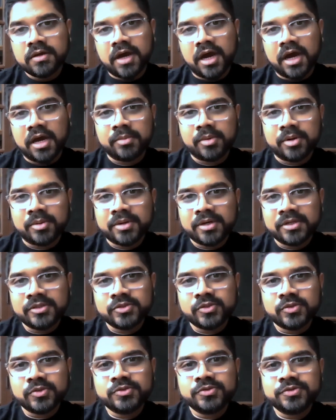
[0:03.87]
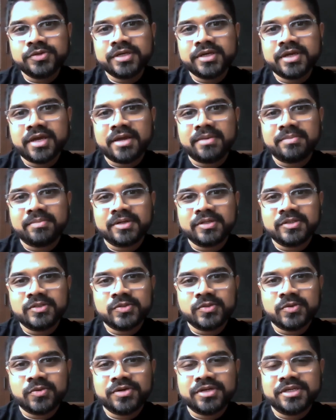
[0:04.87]
I am Arman Chowdhury and my
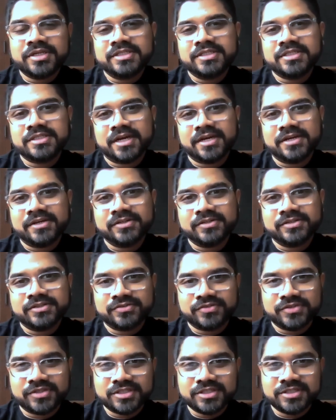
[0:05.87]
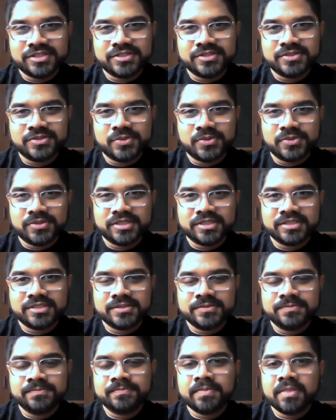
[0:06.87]
story is titled Deficiency Notice.
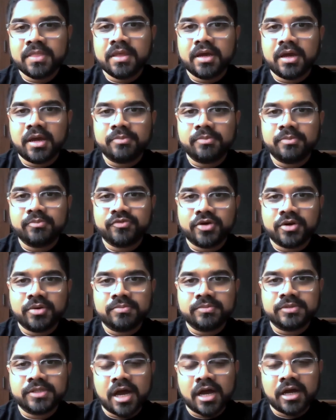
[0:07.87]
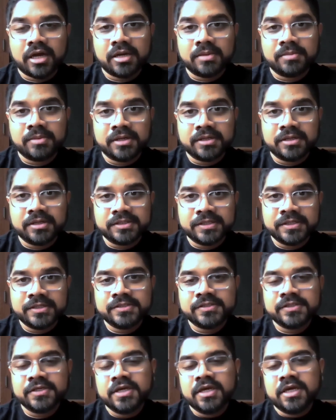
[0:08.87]
I'm from Dhaka, Bangladesh
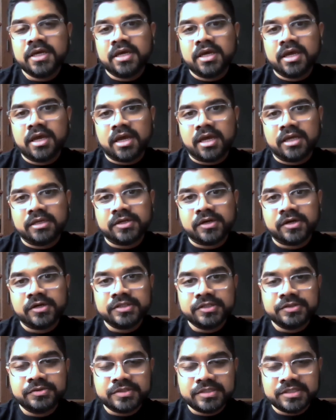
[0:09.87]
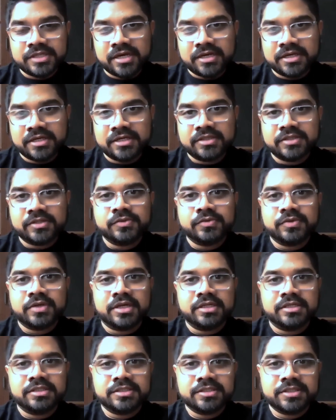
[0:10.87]
and currently residing in the
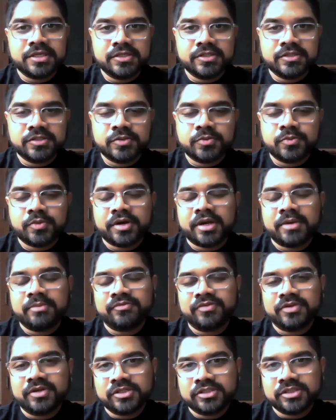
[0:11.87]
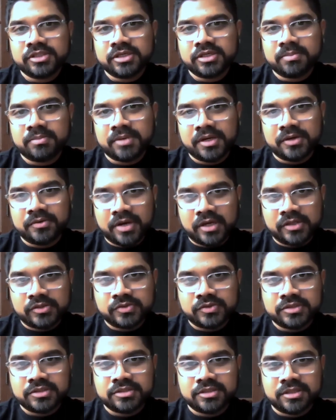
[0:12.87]
United States where I'm finishing up my
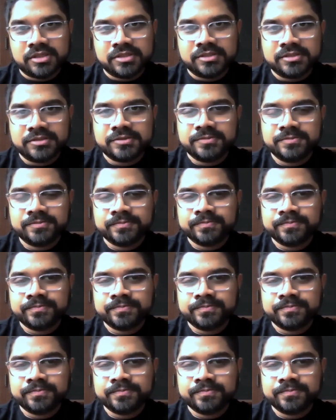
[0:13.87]
graduate studies.